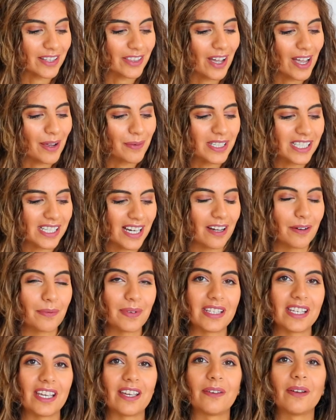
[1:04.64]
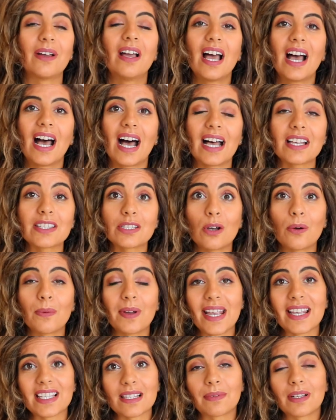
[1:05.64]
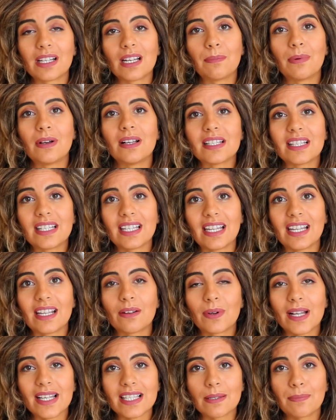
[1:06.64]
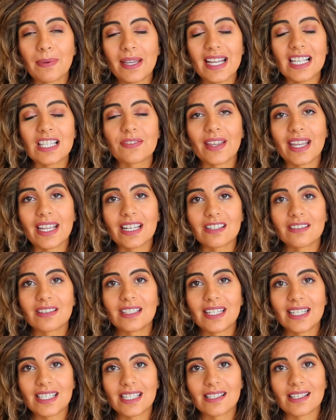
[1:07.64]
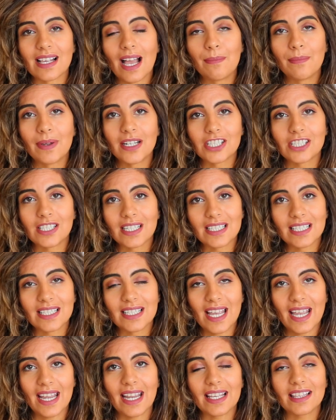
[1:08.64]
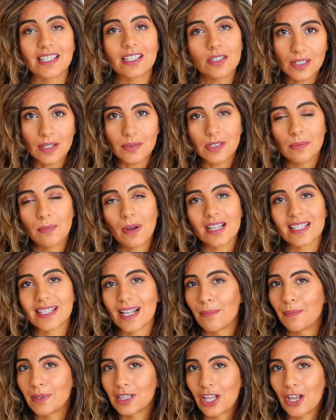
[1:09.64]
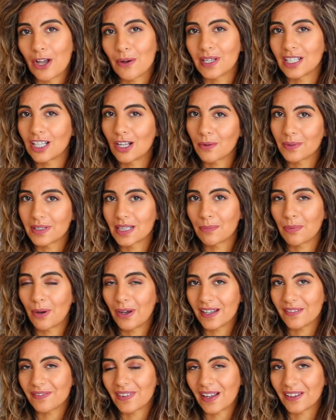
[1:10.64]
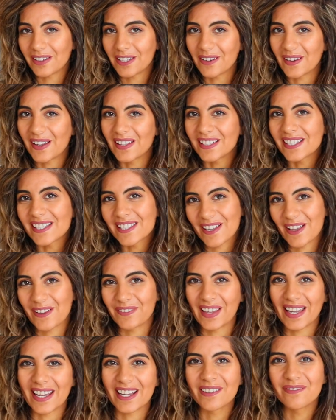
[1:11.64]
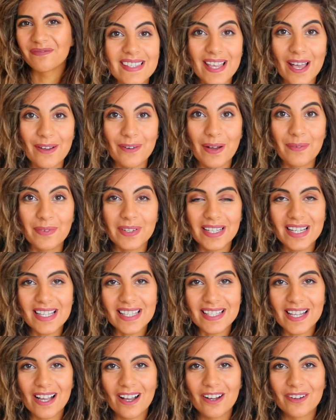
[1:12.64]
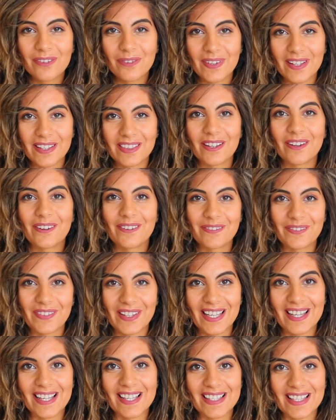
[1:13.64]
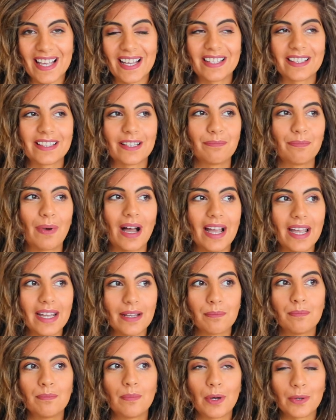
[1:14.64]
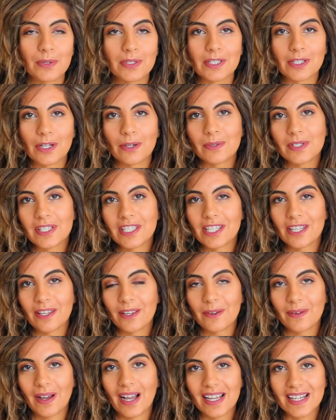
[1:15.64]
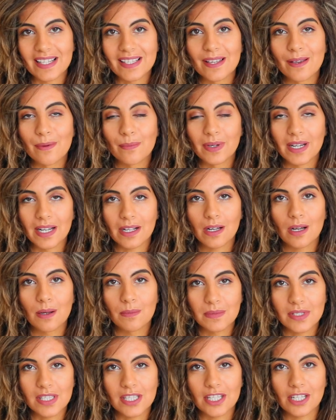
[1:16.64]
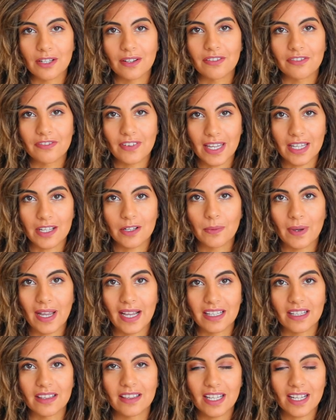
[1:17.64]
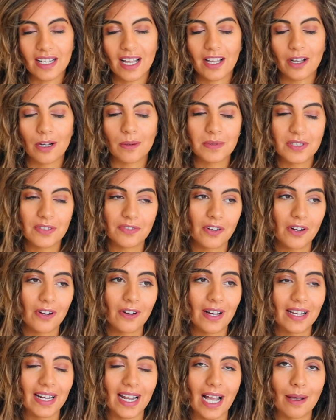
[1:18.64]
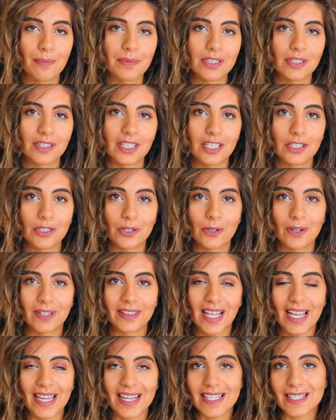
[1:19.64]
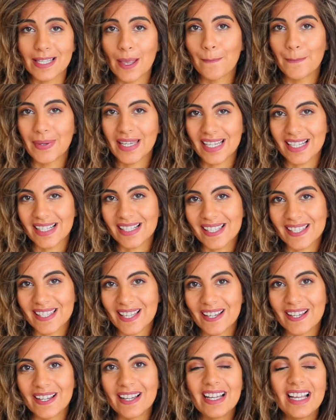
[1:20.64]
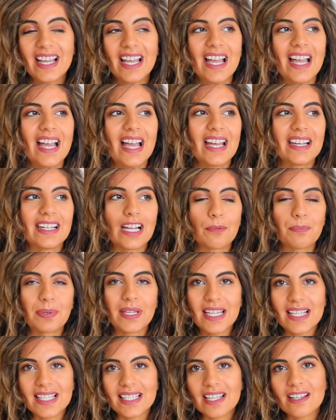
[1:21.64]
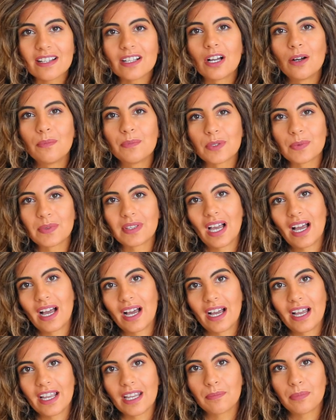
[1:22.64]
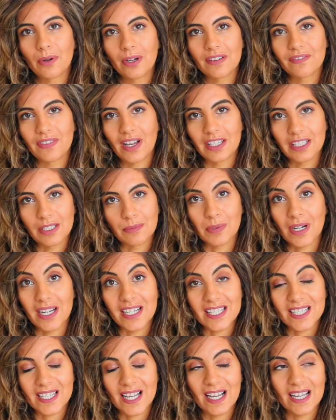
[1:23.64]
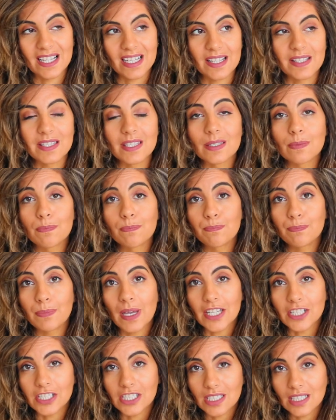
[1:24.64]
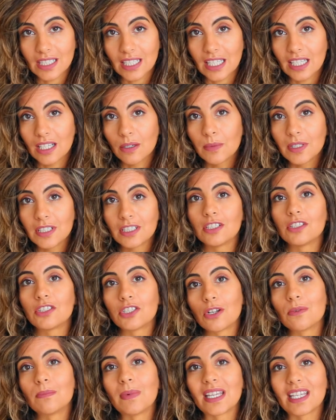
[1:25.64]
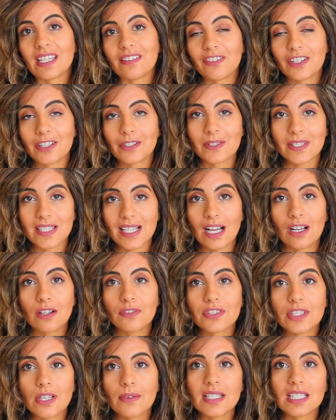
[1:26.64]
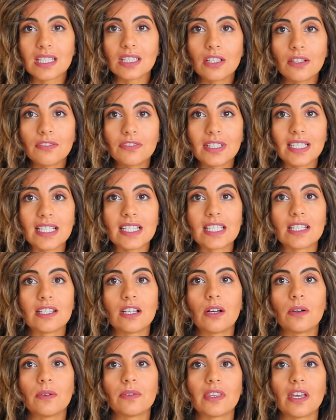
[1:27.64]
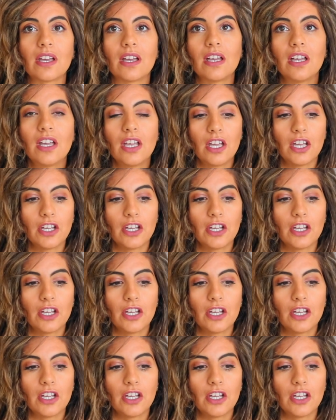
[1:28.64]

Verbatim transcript: so I thought I would share it with you. As always, I'm going to put the recipes for each of the dishes that I'm mentioning today in the description box down below, along with the point value and the serving. So I'm going to start off with the obvious and my most go-to item when it comes to a fakeaway, the thing I opt for and I absolutely adore, and that is pizza. Now pizza comes with a high point value price tag, especially when you don't make it for yourself, so it's lovely to know that